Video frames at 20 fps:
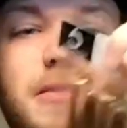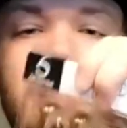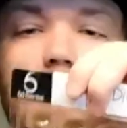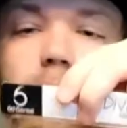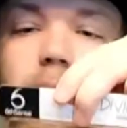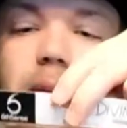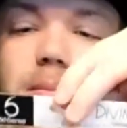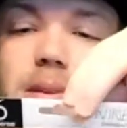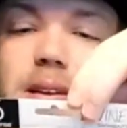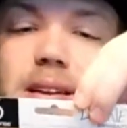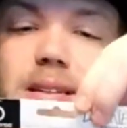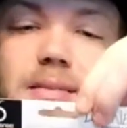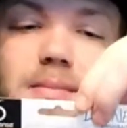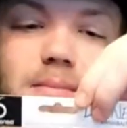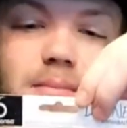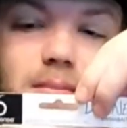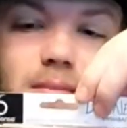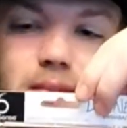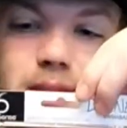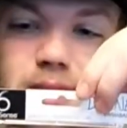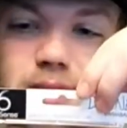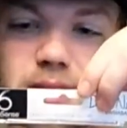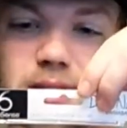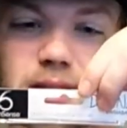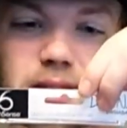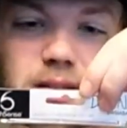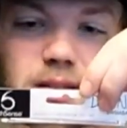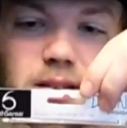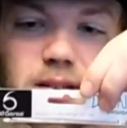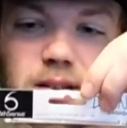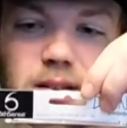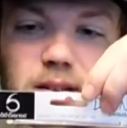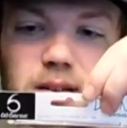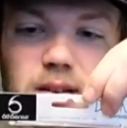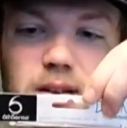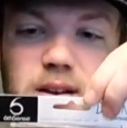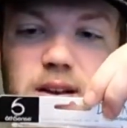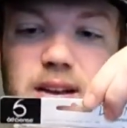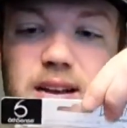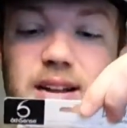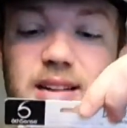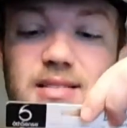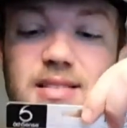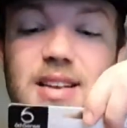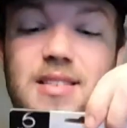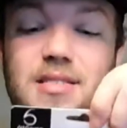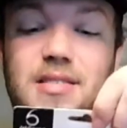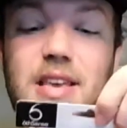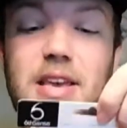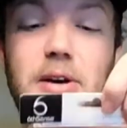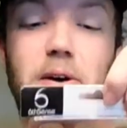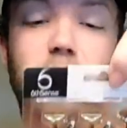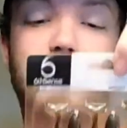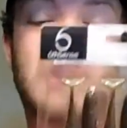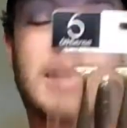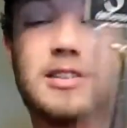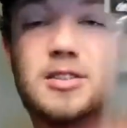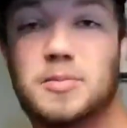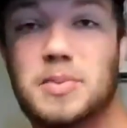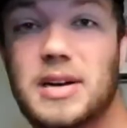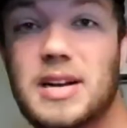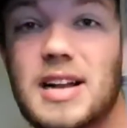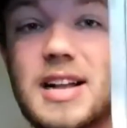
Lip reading: green pumpkin? It says gill dust, but